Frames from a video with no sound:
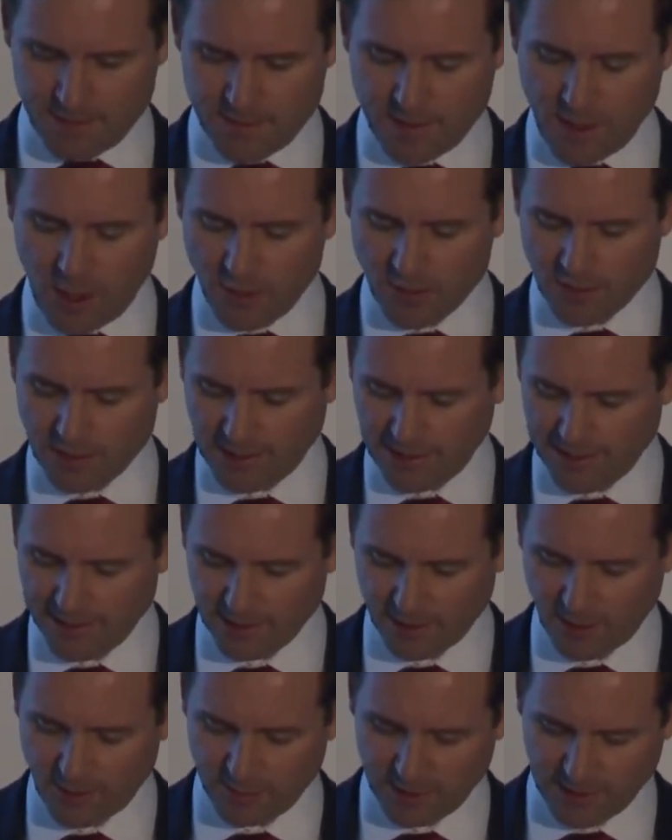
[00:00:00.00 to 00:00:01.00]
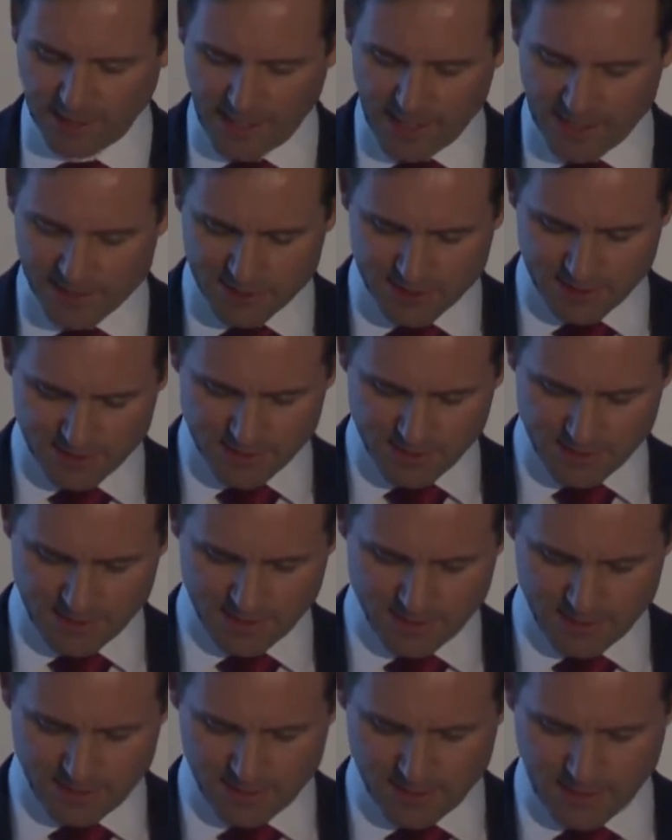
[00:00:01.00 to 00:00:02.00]
Know your legal obligations
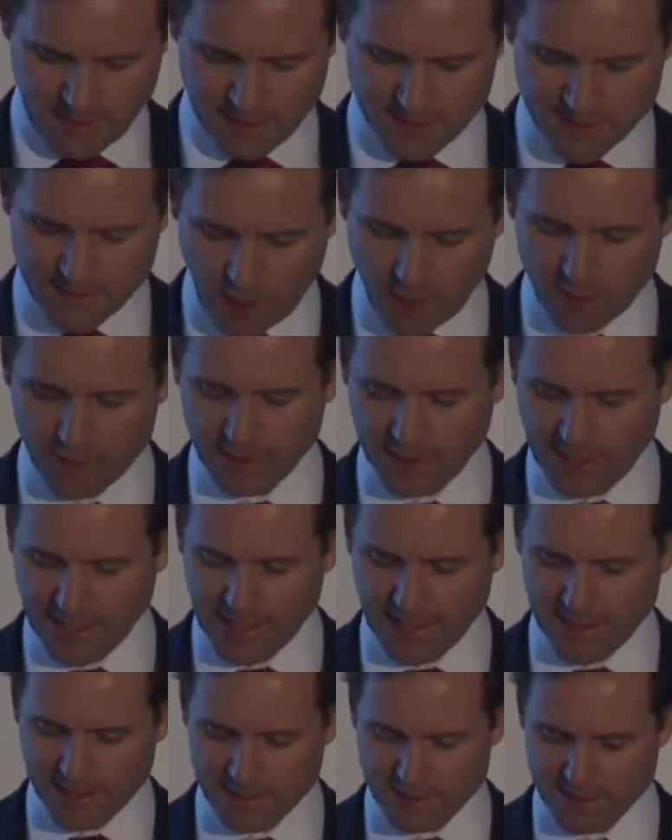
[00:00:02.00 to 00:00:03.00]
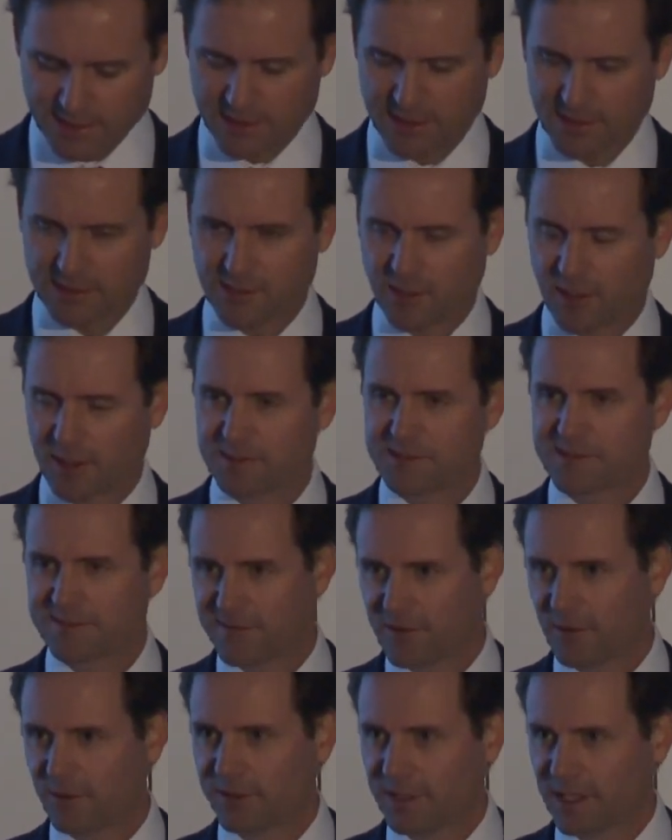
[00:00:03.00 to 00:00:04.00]
and don't engage in the types of
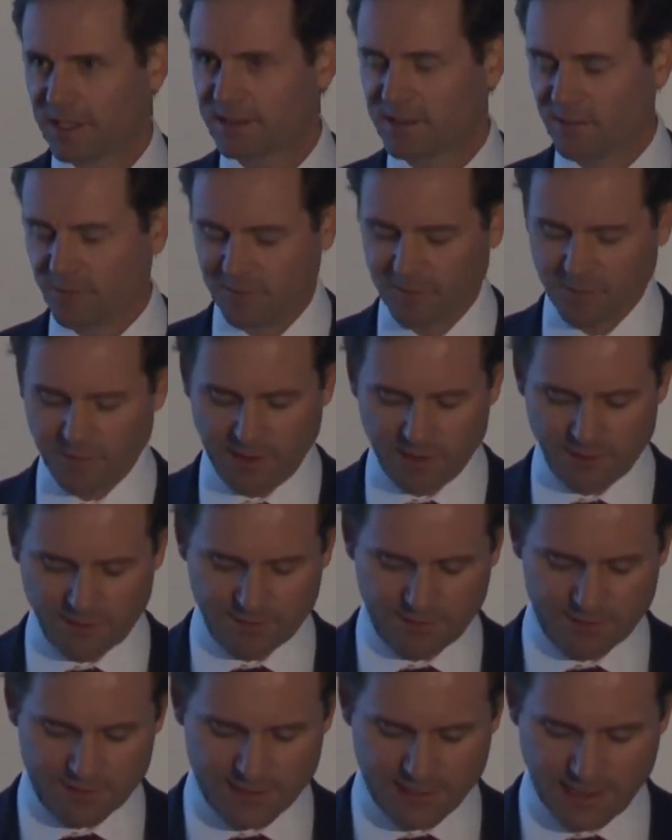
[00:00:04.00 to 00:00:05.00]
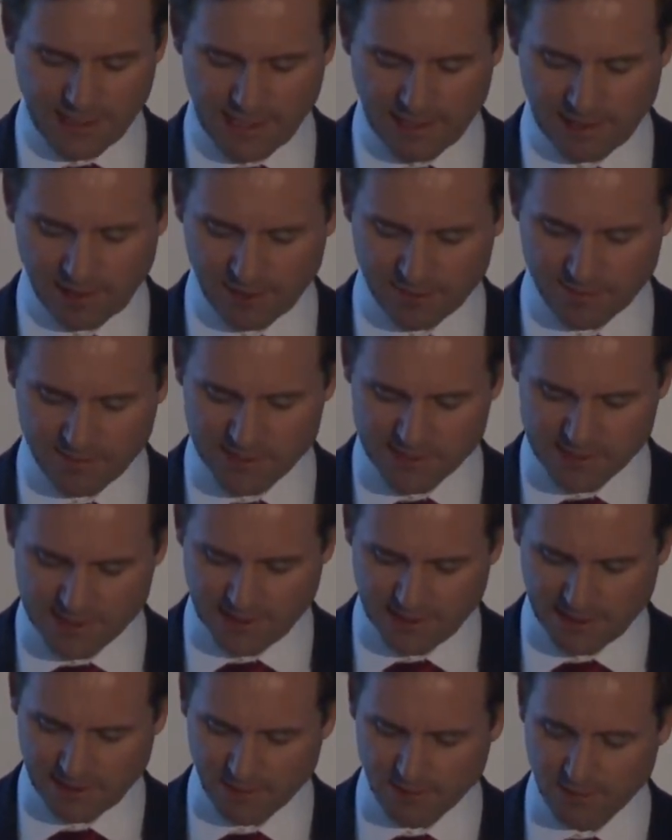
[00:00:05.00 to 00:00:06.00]
conduct that we've been through today, like
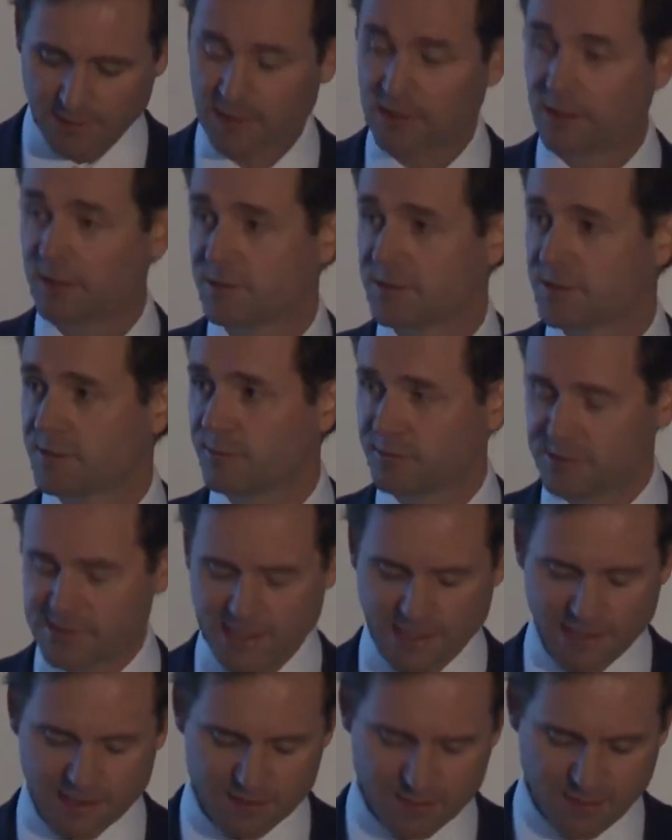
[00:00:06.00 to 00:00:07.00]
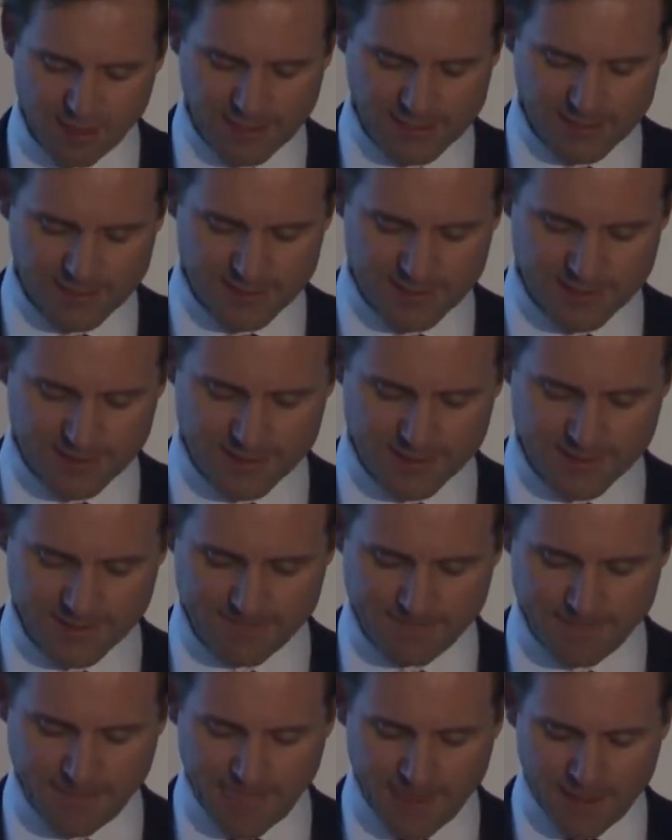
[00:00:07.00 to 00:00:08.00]
misleading or unconscionable sales
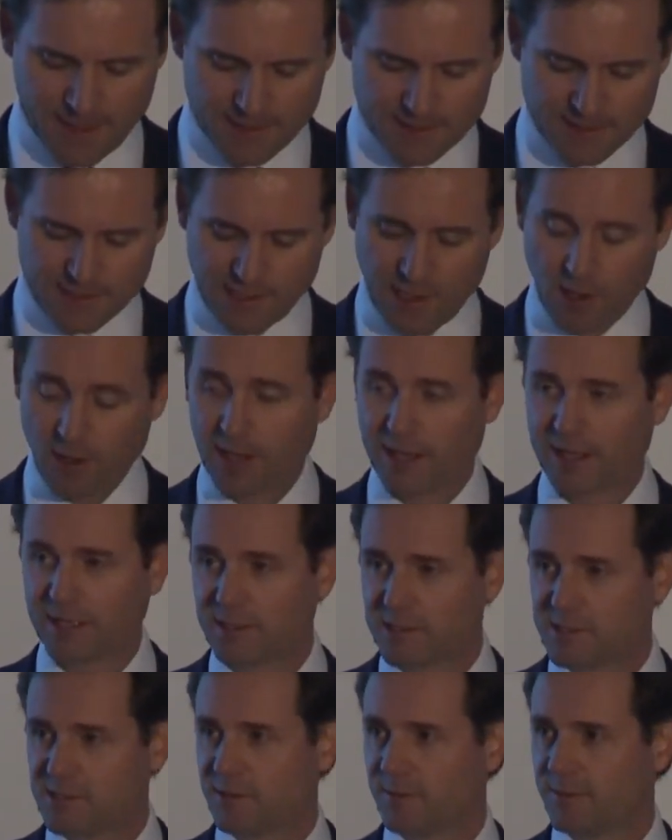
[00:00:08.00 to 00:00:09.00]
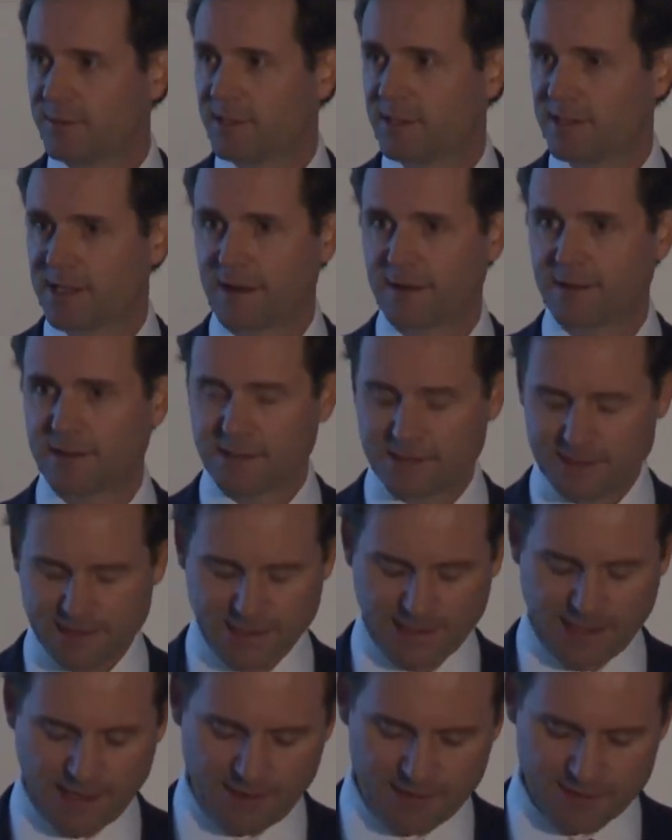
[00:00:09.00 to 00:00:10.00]
practices, denying consumer their
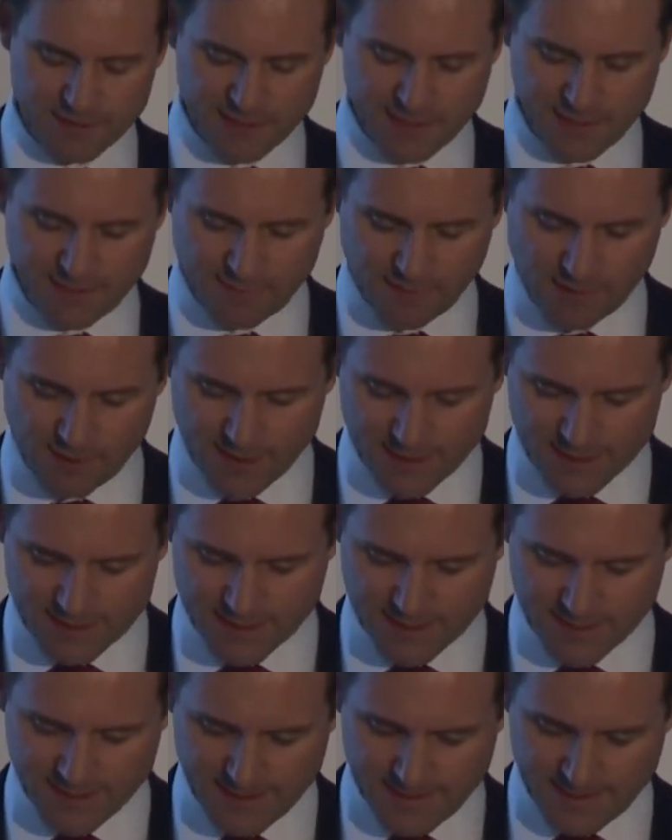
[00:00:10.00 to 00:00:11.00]
guarantee rights,